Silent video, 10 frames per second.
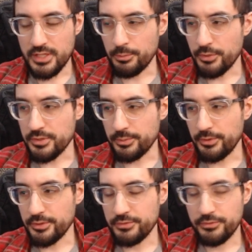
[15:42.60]

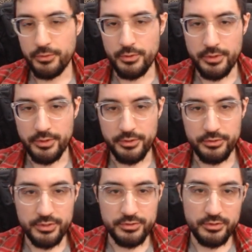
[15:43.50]
principles for the
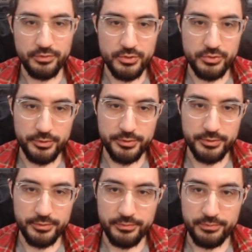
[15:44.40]
trade search for the
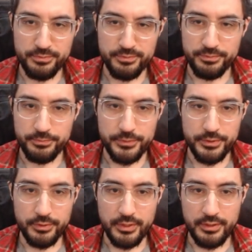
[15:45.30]
jewels.
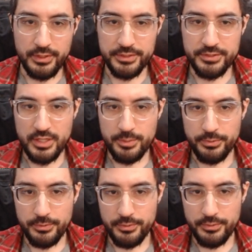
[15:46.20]
Okay, next up,
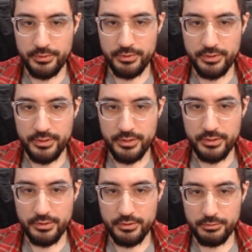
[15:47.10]

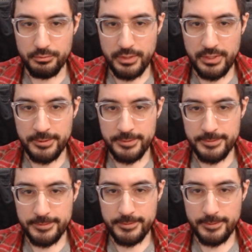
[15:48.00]
the
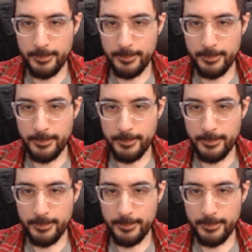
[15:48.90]
rings.